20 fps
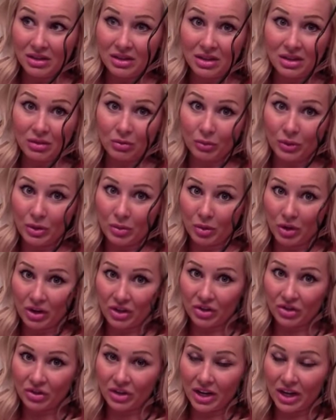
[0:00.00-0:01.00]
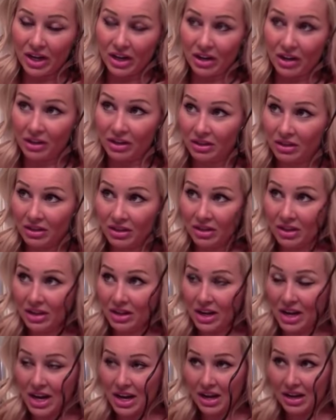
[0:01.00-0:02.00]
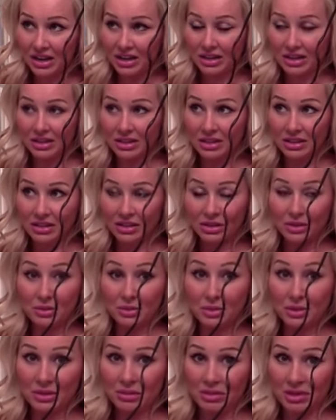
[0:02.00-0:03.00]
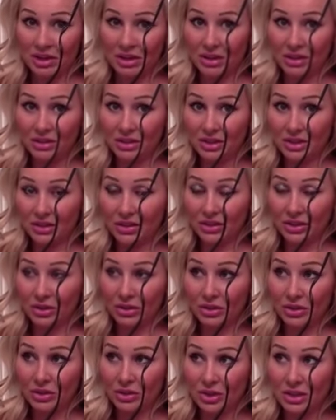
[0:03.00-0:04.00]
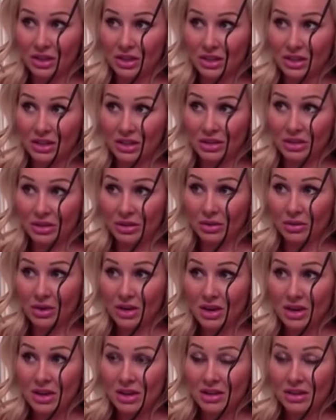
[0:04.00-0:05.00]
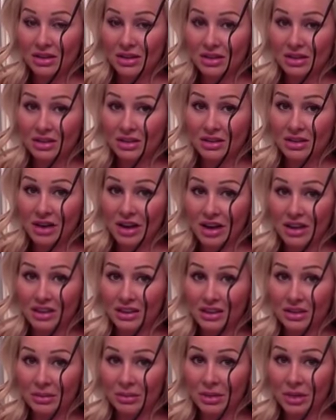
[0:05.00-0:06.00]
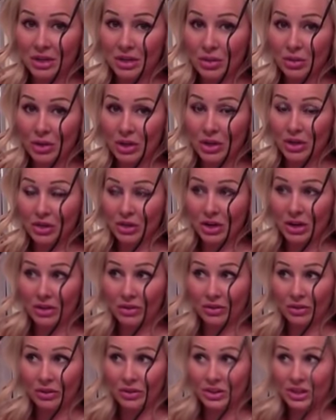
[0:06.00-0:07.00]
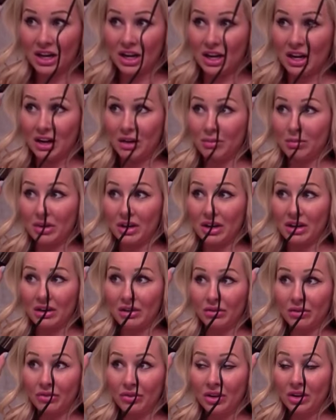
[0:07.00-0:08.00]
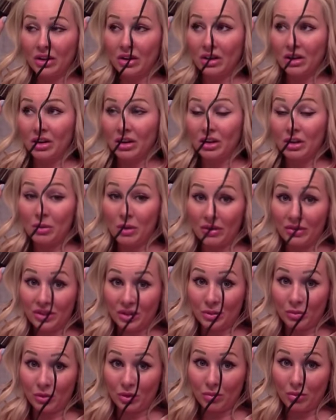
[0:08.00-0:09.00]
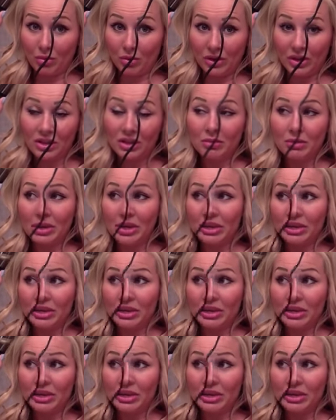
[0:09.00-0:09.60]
to rewash your hair and do something else if it looks crazy. So this is not something you want to try the first time if you have somewhere important to be,